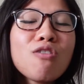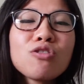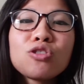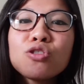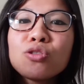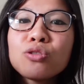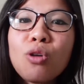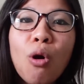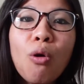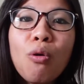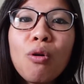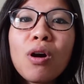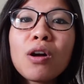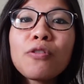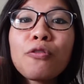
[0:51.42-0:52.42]

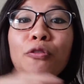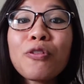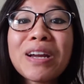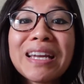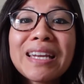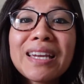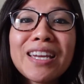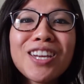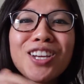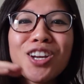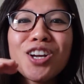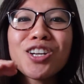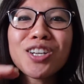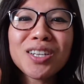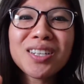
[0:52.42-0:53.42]
So freaking
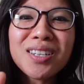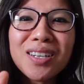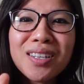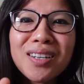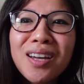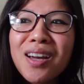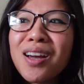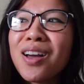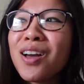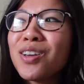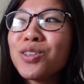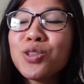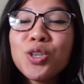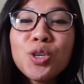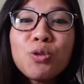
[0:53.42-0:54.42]
good.
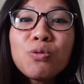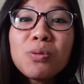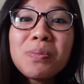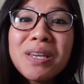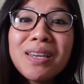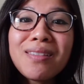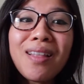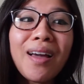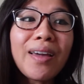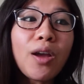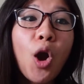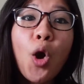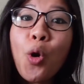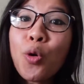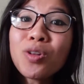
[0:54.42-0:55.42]
You will be like,
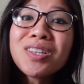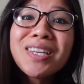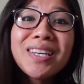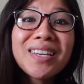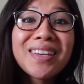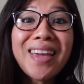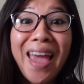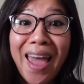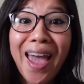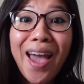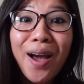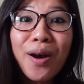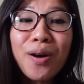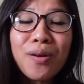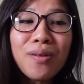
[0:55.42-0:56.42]
holy
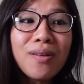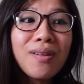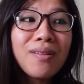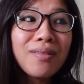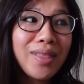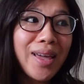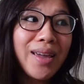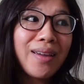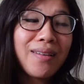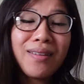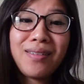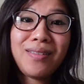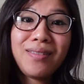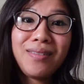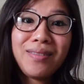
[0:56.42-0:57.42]
cow. Like,
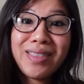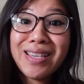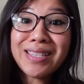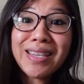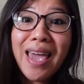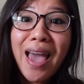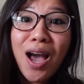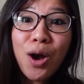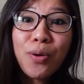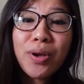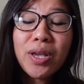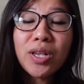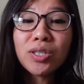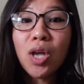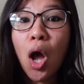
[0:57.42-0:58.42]
this cow is